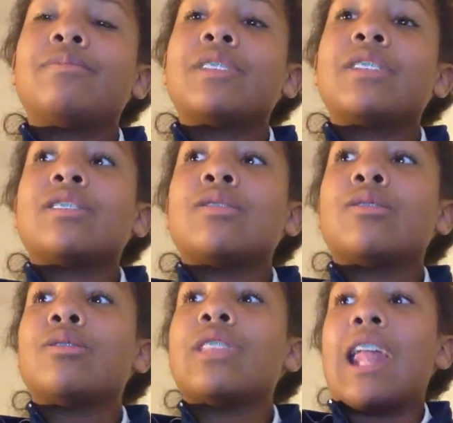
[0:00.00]

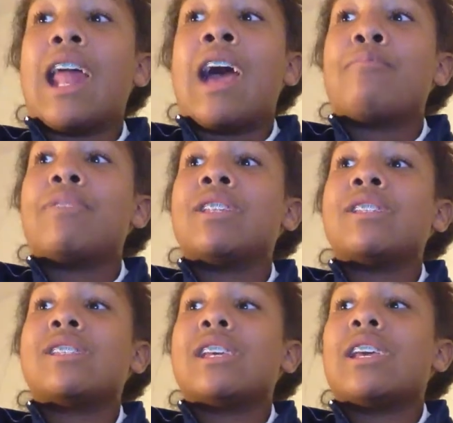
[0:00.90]
so that
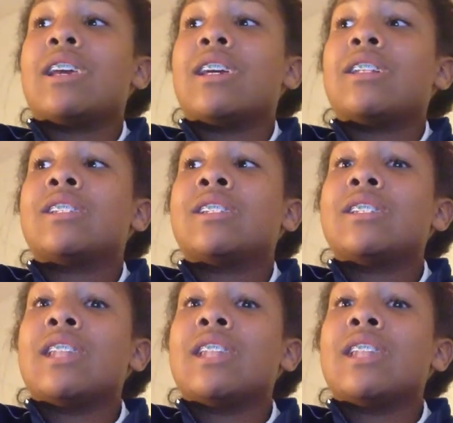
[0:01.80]
happened, and